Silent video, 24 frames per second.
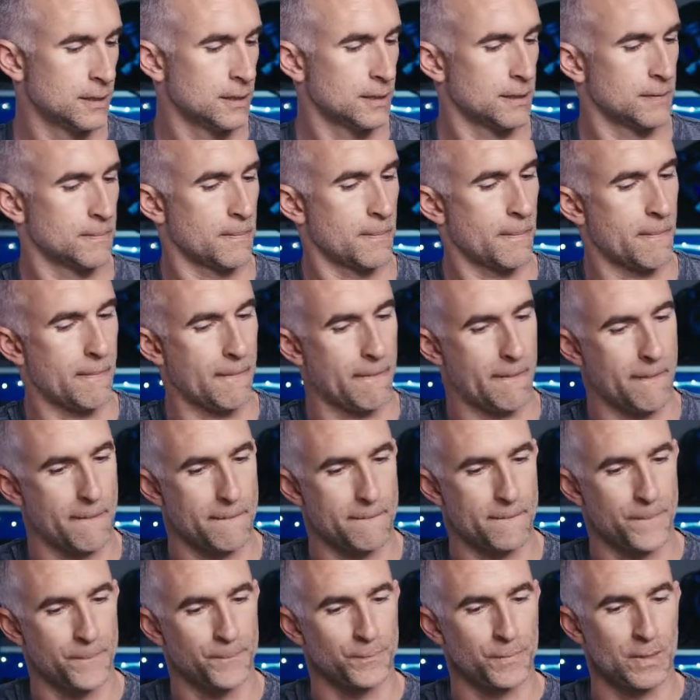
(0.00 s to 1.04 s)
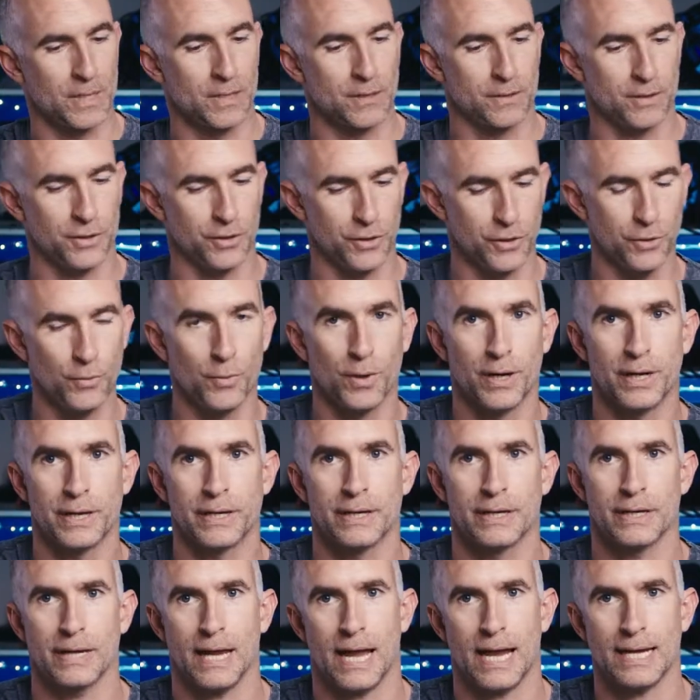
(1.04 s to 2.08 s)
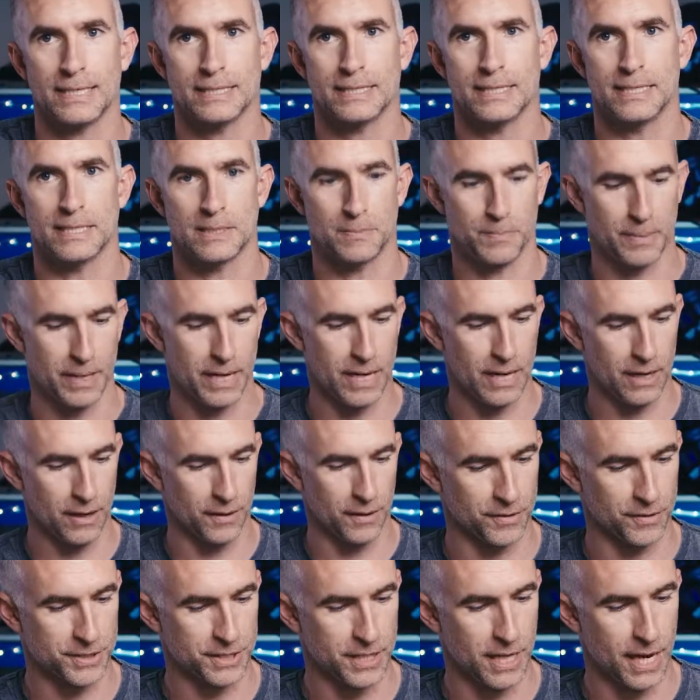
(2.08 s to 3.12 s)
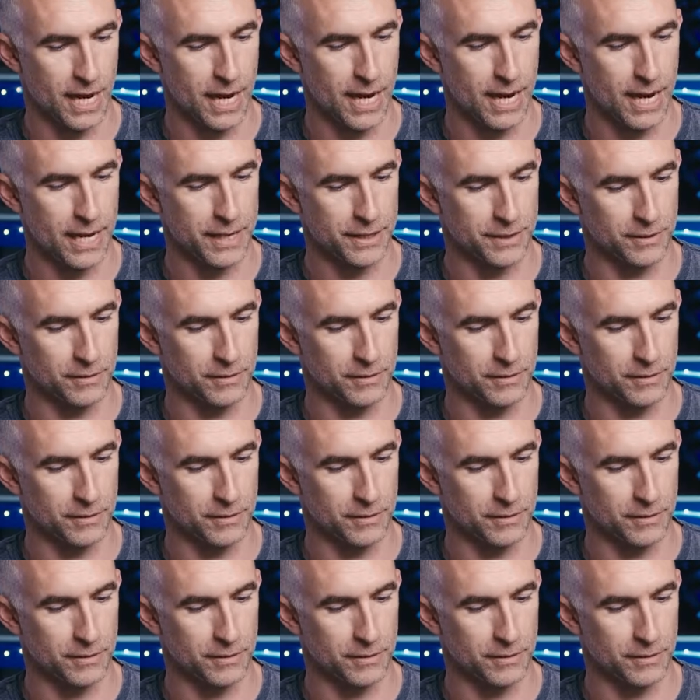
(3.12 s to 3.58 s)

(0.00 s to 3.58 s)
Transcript: The new one has this pin side.